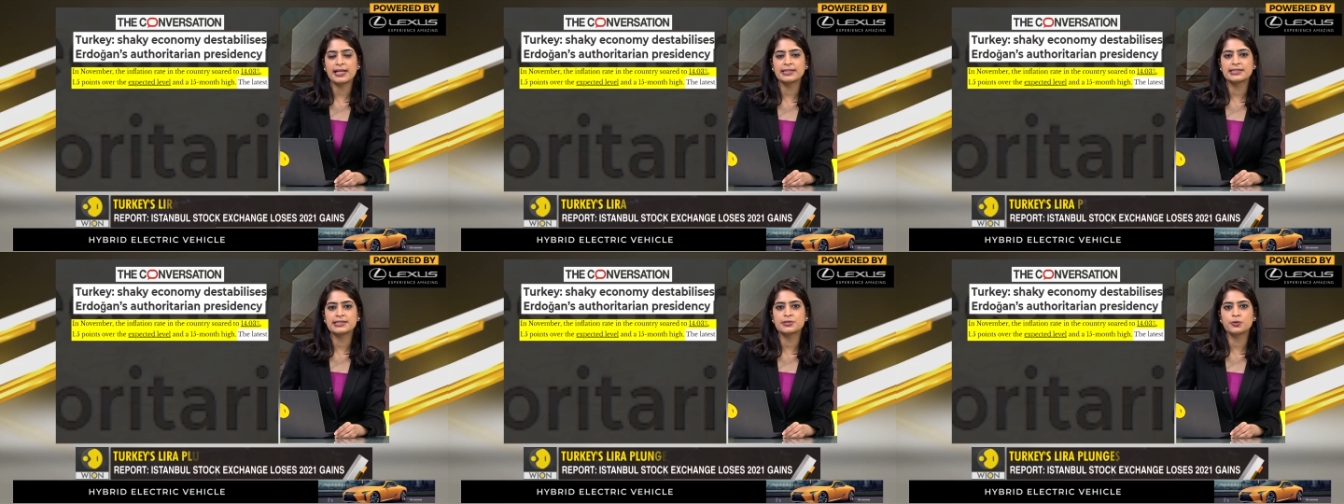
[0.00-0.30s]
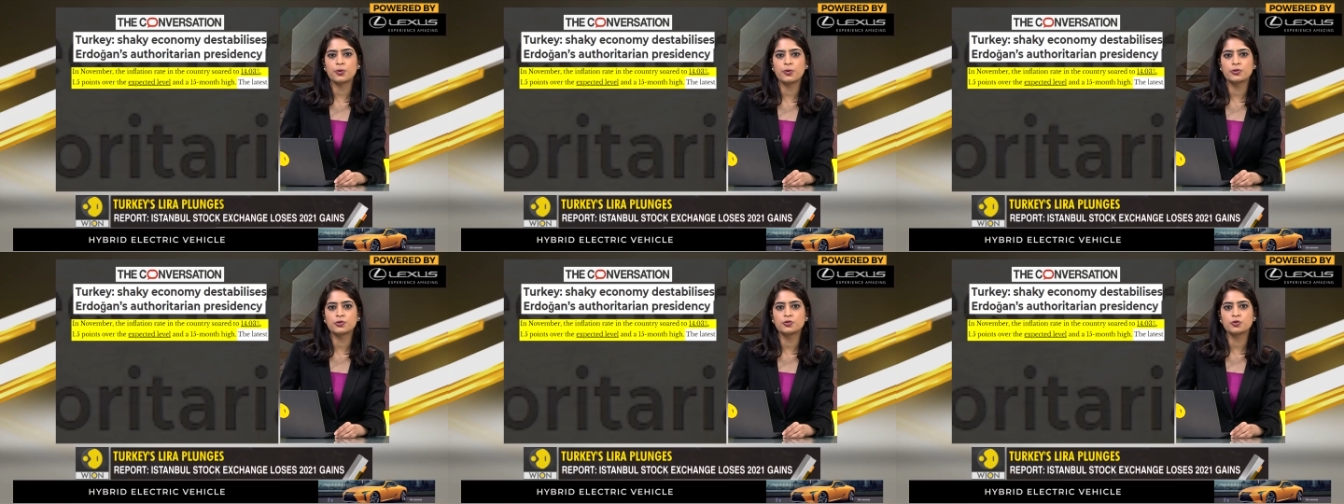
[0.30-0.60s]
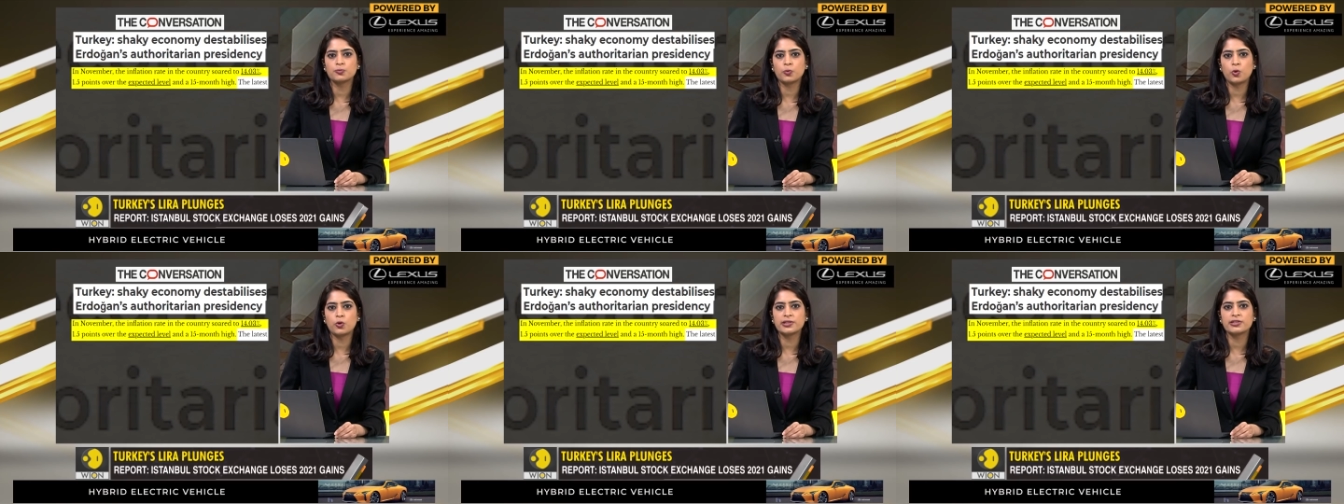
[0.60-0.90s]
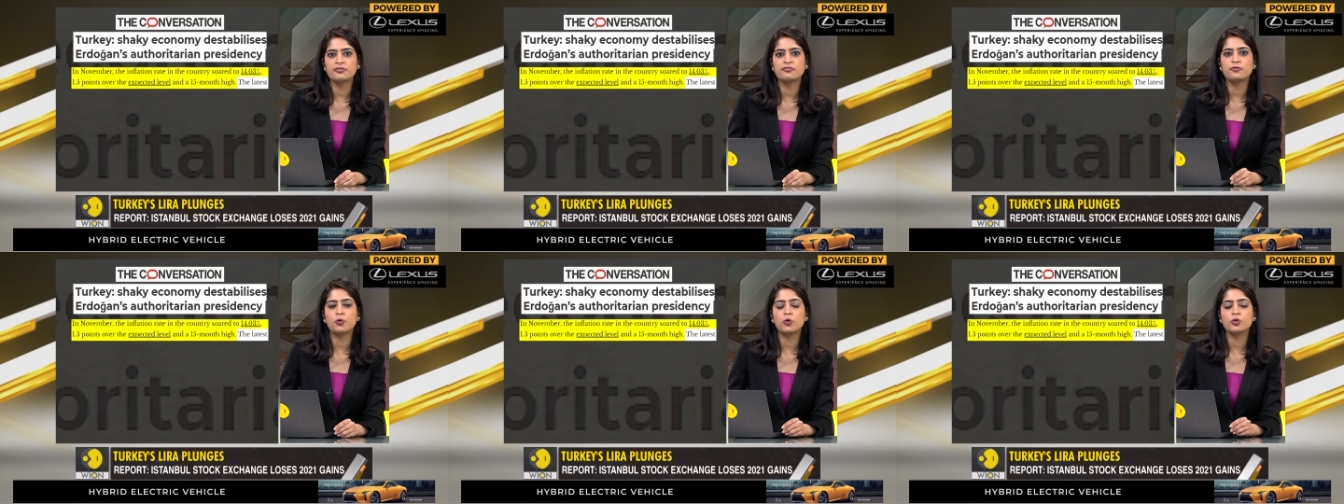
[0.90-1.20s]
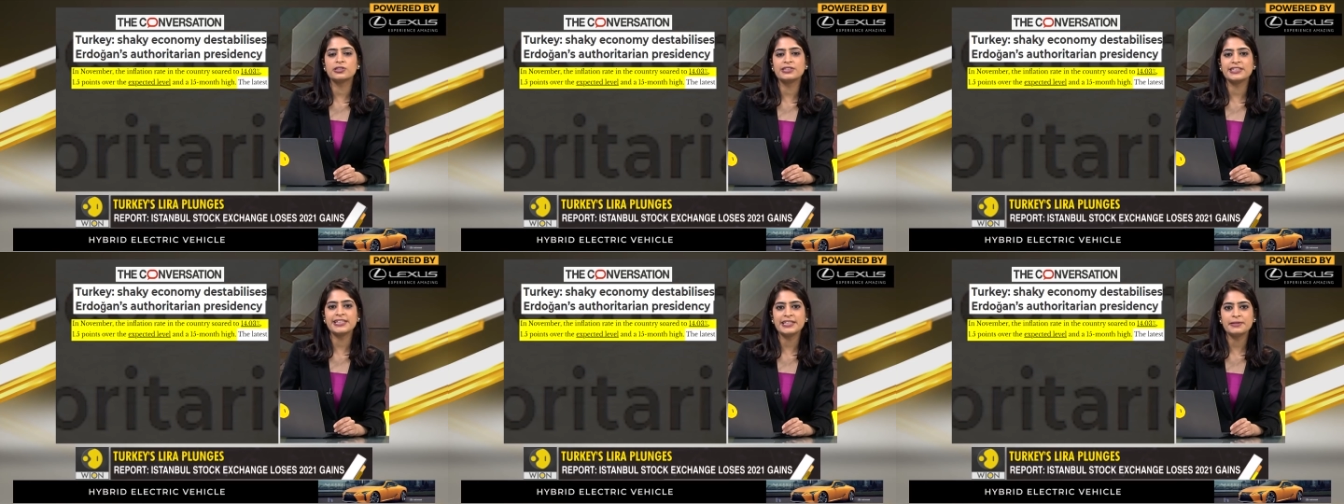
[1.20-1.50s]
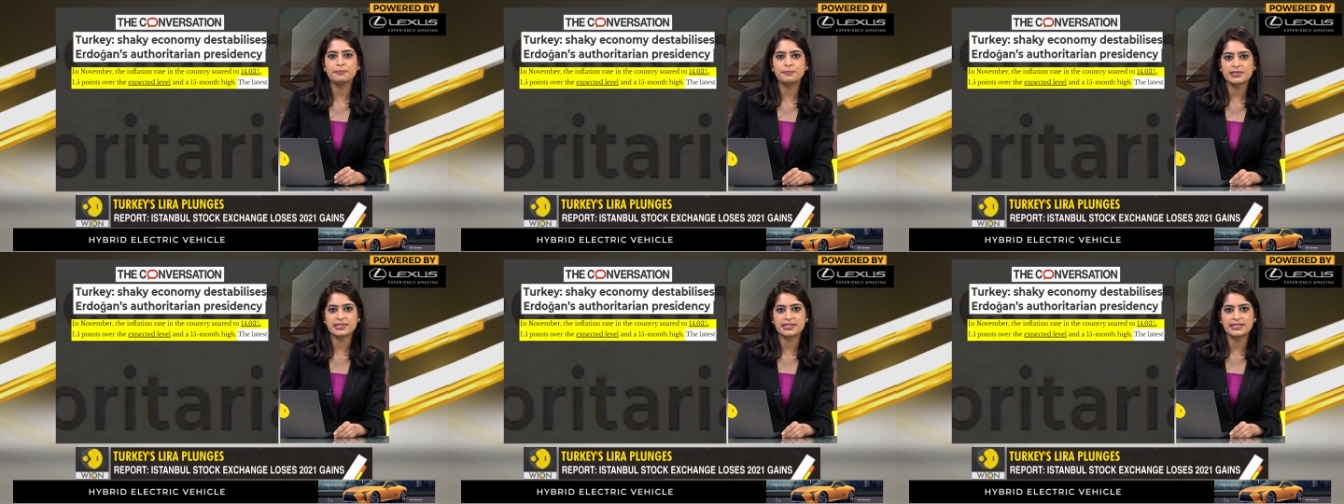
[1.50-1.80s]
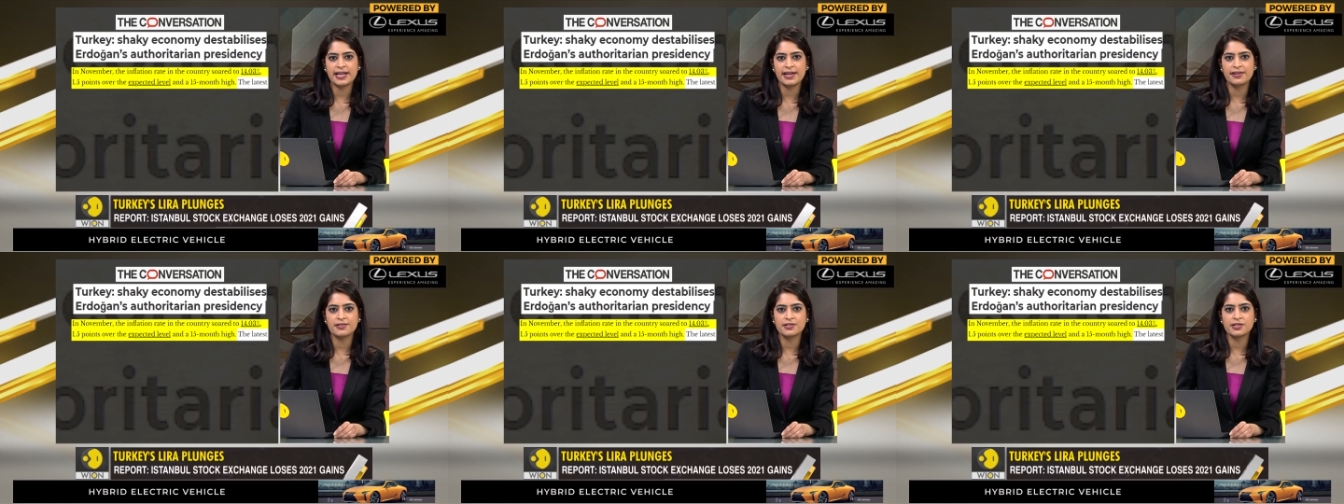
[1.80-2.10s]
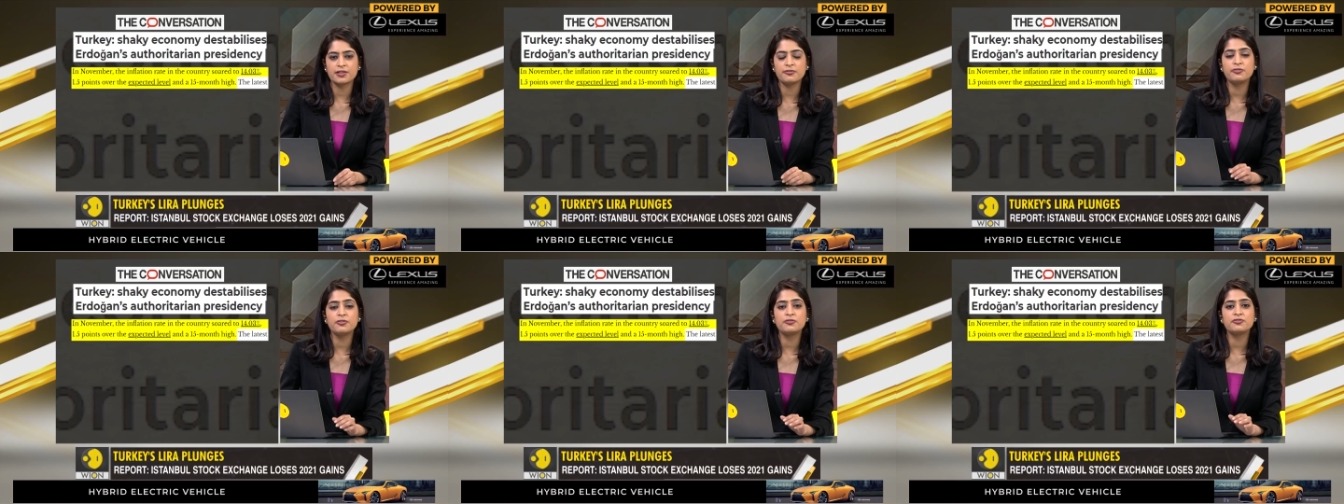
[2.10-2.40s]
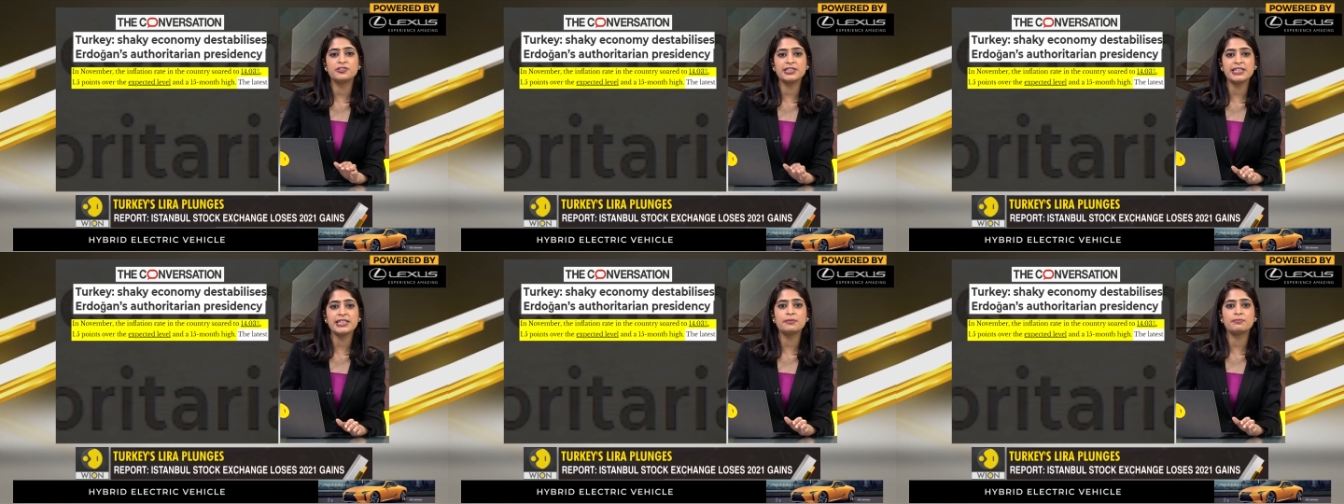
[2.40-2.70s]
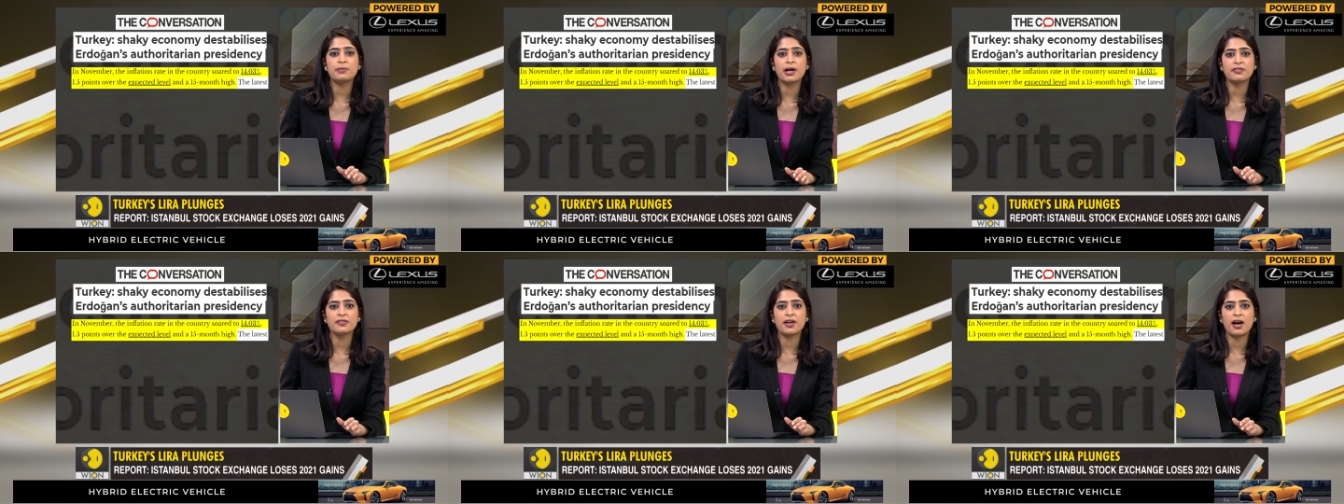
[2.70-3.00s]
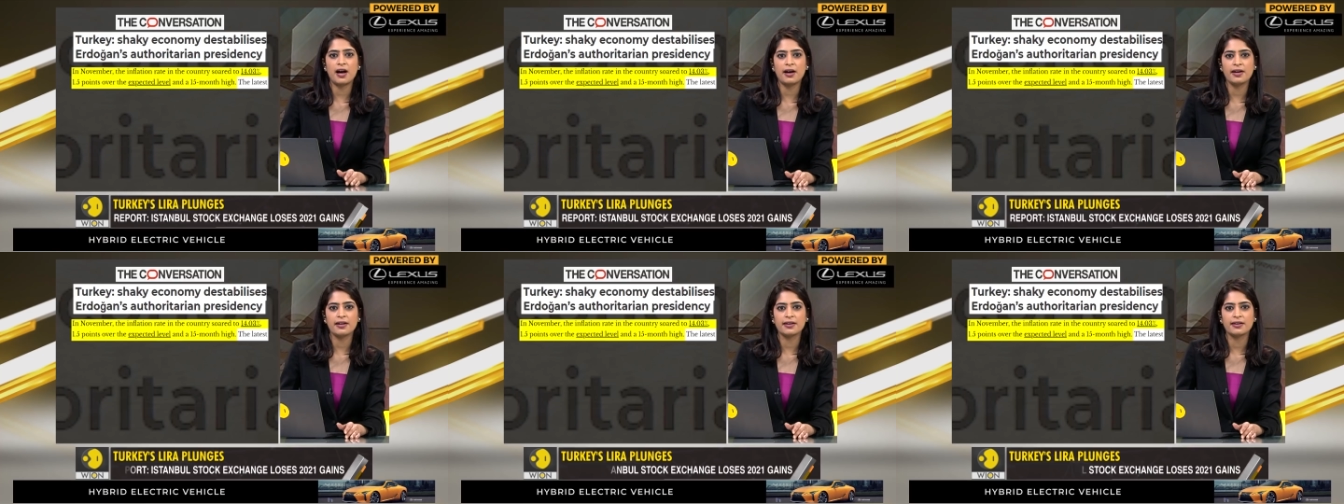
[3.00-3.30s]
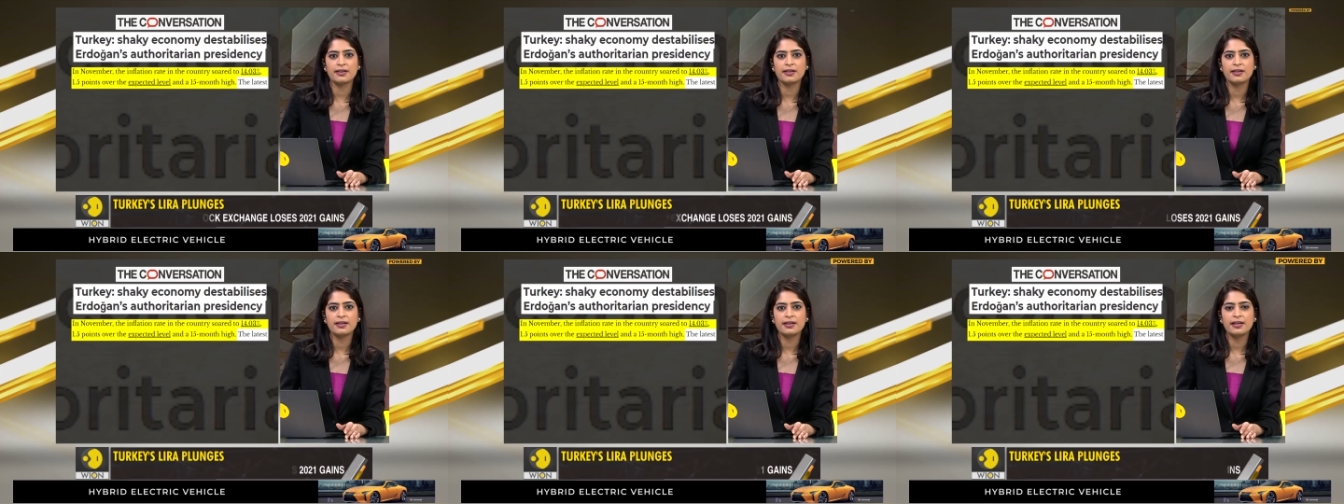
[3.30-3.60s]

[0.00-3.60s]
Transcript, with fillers: had soared to more than 14%, a 15-month high.